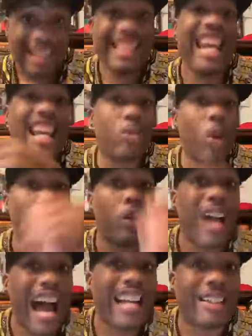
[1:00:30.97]
These were
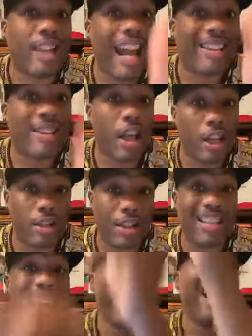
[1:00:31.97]
United States
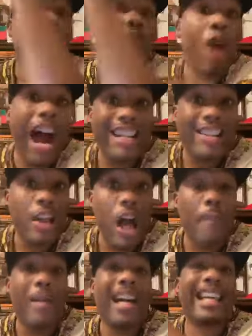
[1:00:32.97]
citizens rising
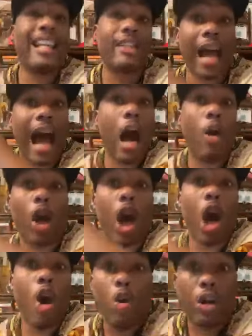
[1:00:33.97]
up against our
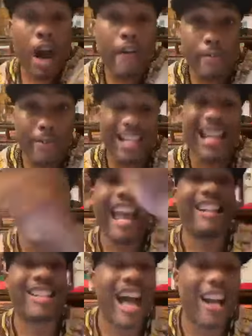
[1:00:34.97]
own government
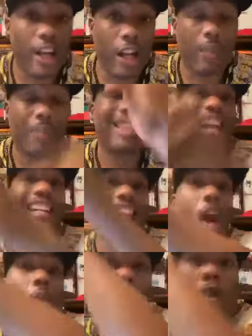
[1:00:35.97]
and telling them that
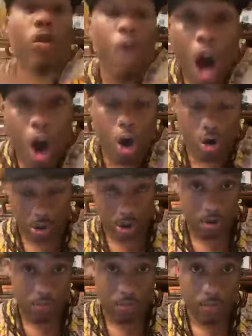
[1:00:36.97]
they were wrong
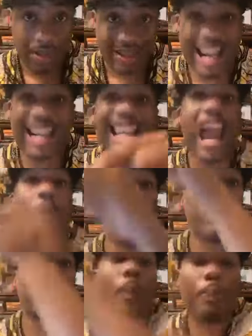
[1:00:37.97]
that they
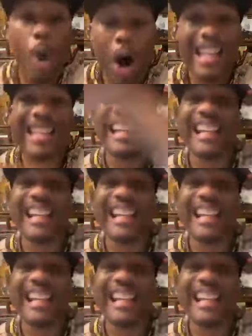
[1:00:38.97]
were supporting